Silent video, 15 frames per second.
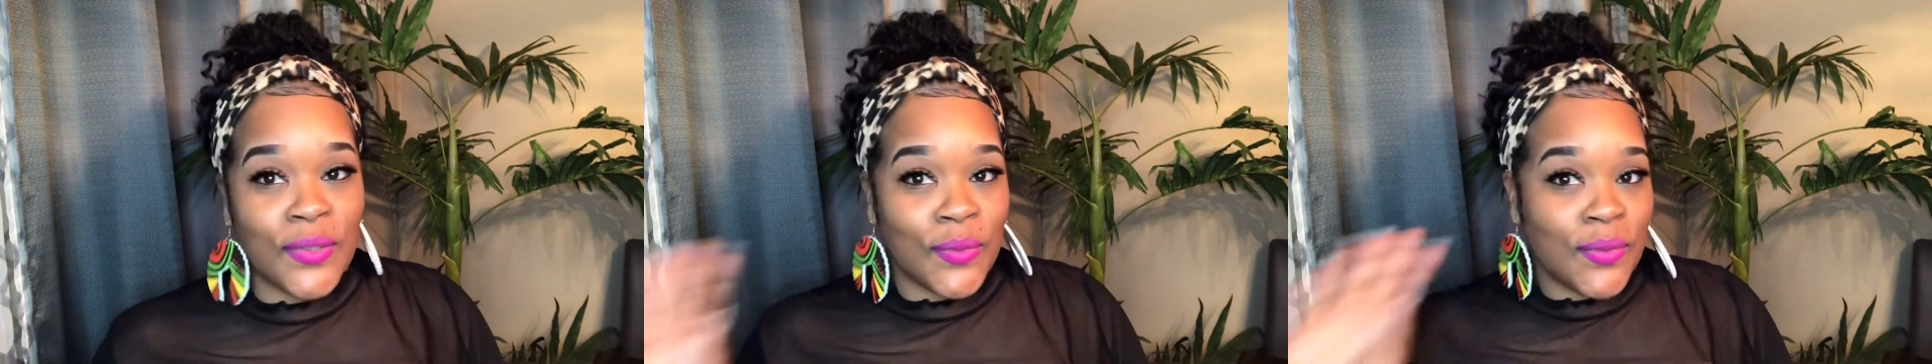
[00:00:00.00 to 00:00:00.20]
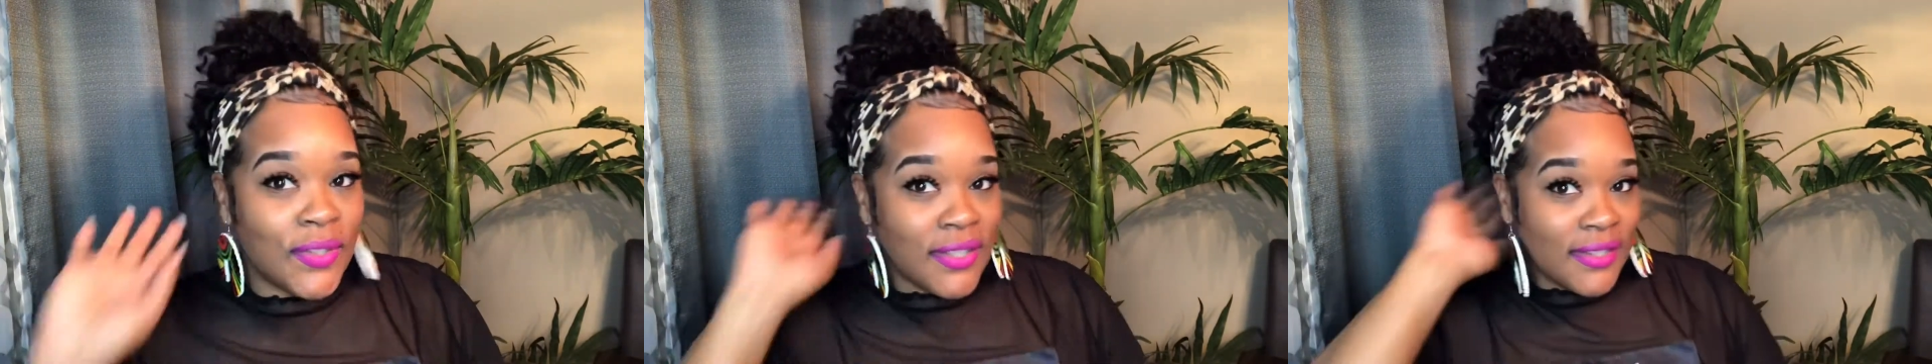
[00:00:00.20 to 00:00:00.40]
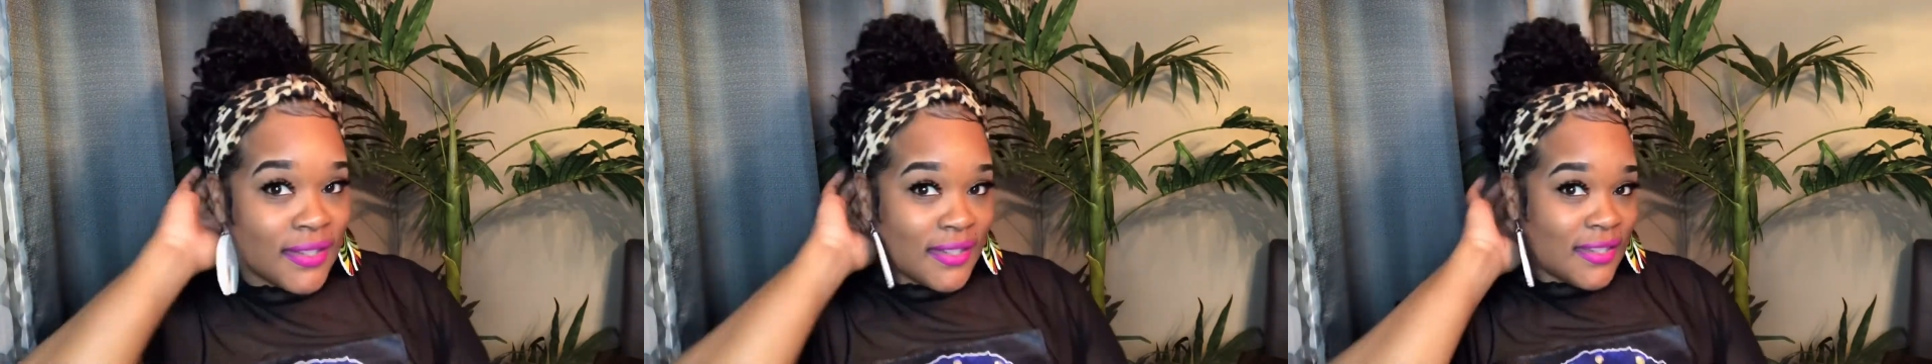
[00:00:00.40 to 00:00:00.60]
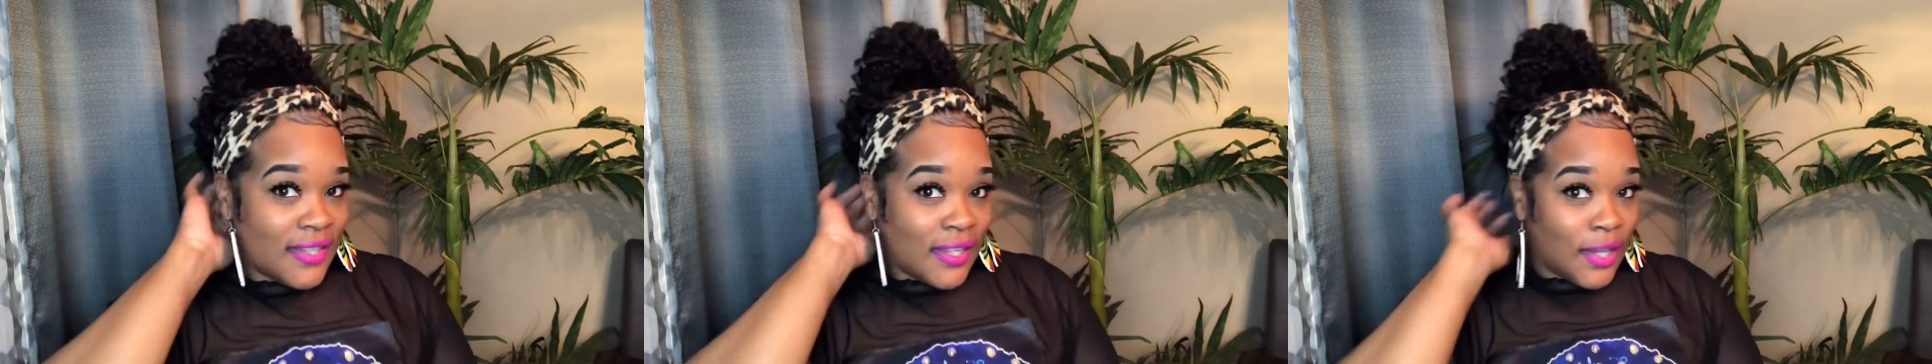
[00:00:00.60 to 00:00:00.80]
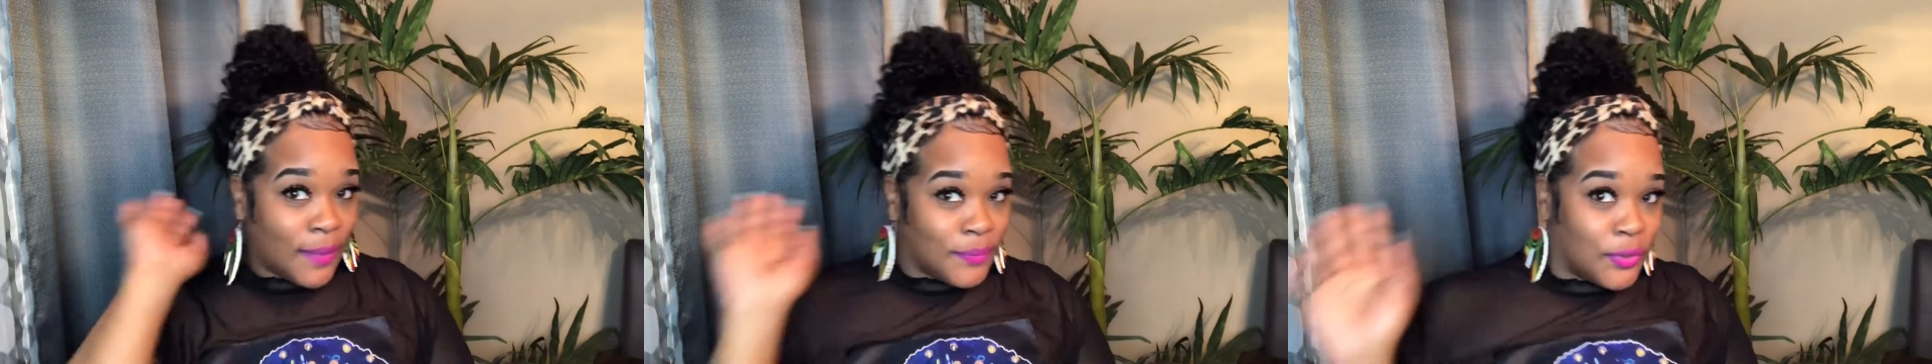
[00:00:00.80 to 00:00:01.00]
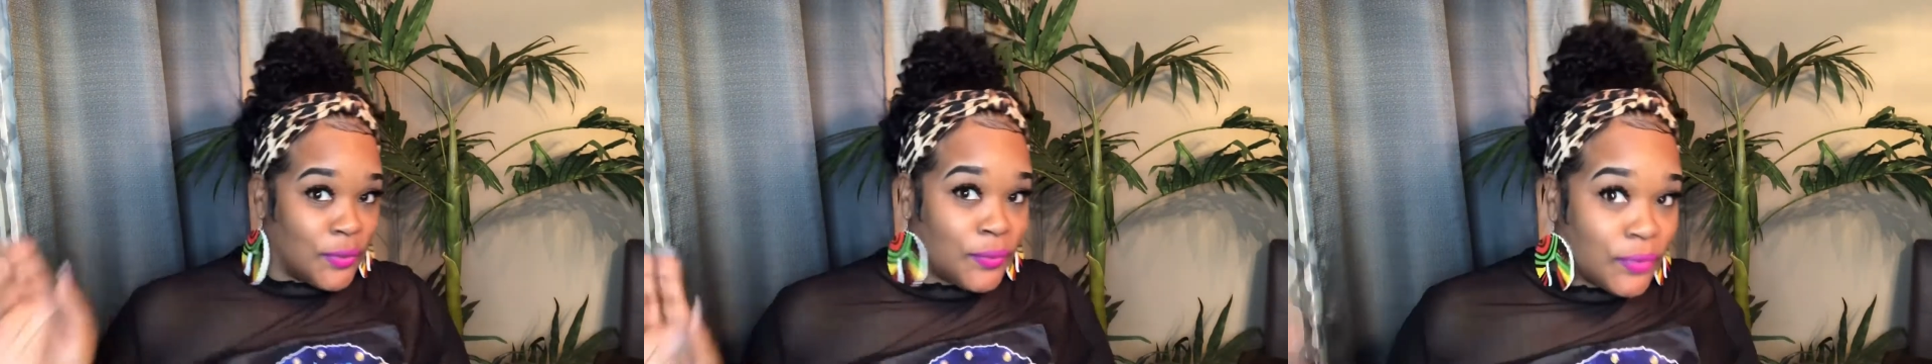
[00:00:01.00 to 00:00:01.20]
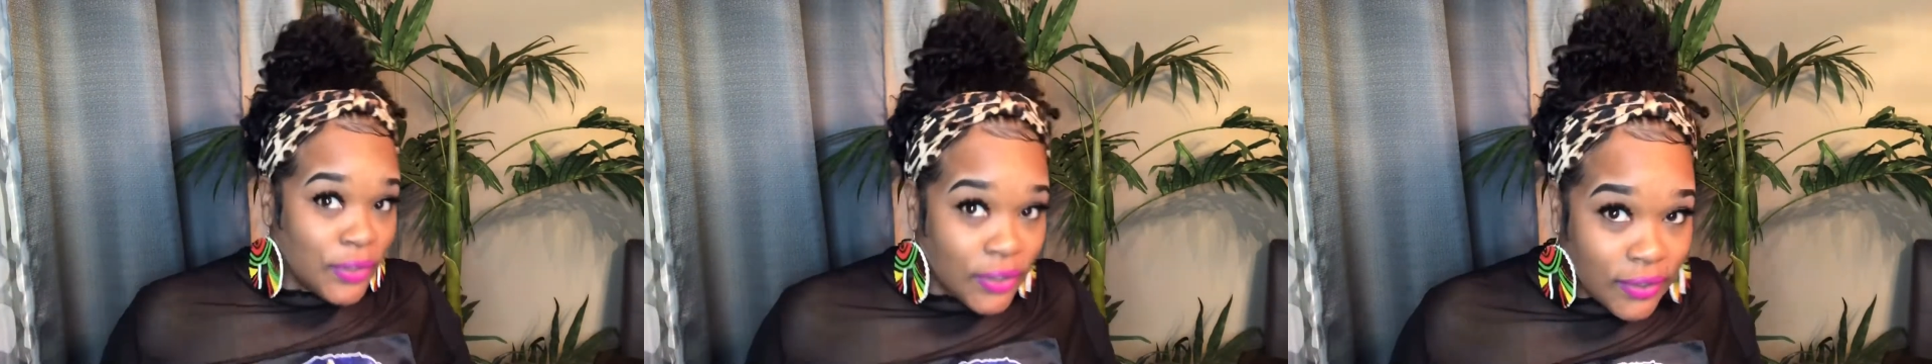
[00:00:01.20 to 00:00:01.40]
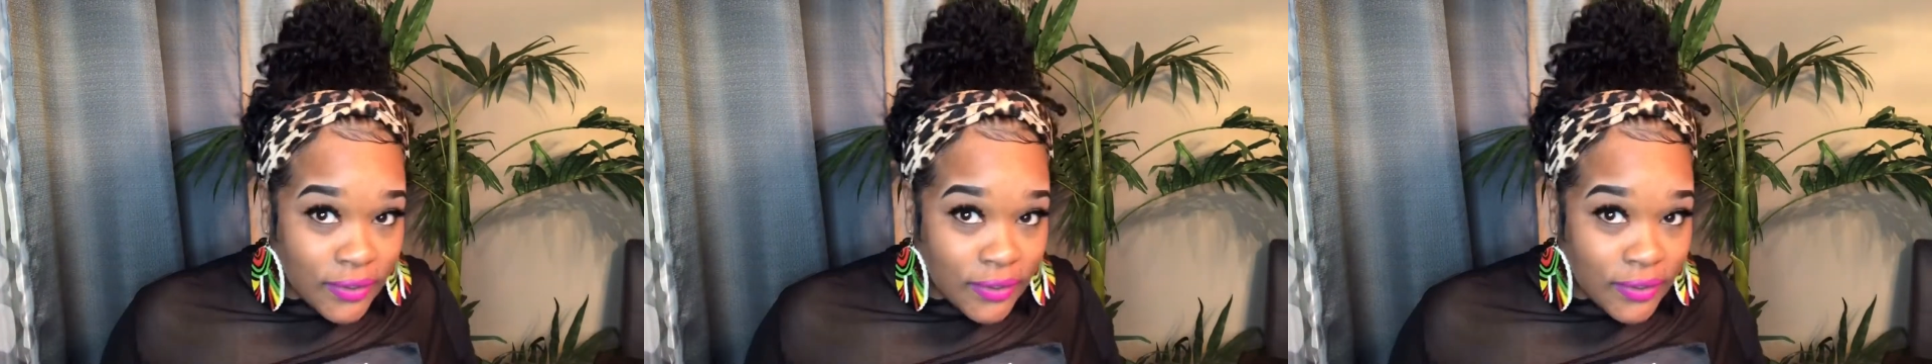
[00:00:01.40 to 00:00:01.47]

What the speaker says: the updo look,